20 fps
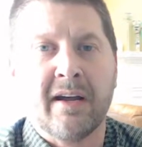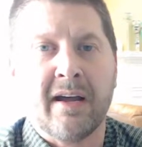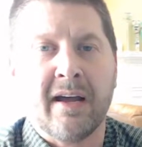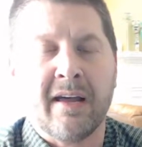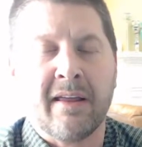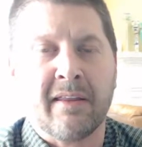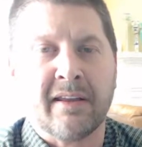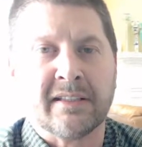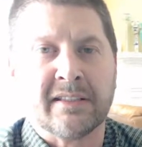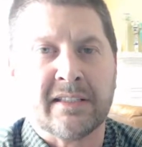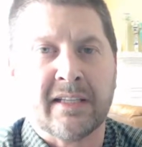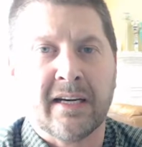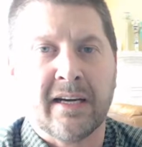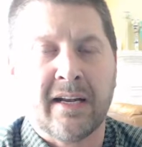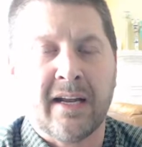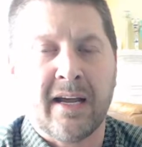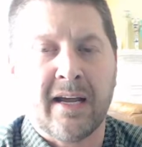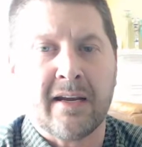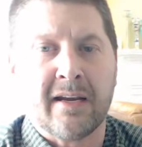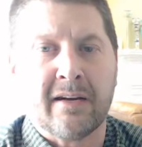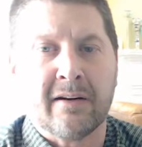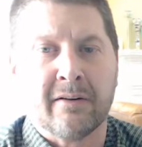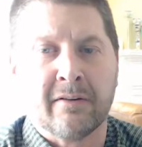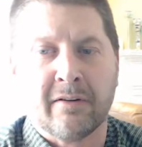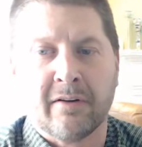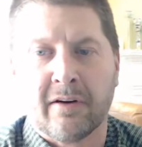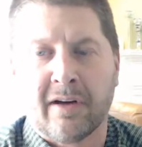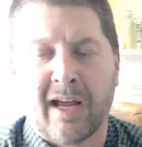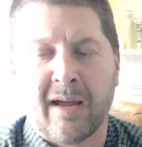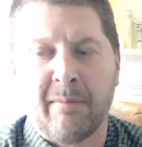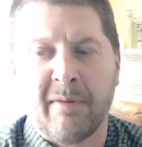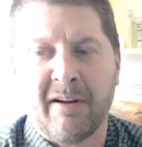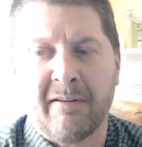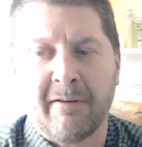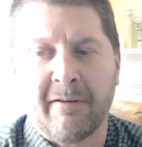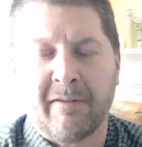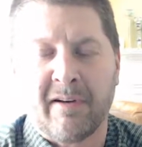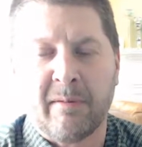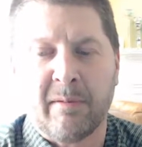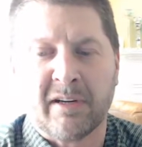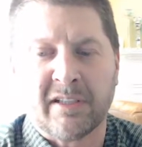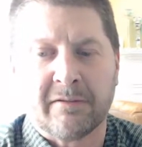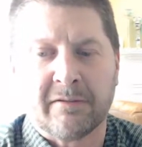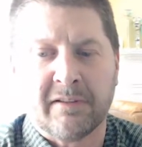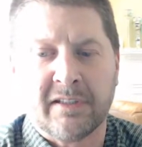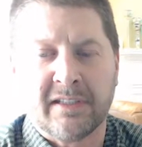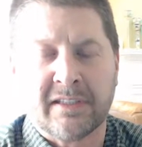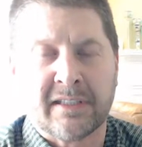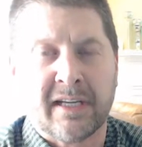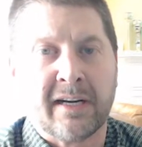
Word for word: And they said, hey, you know, look, I paid 50 bucks for these.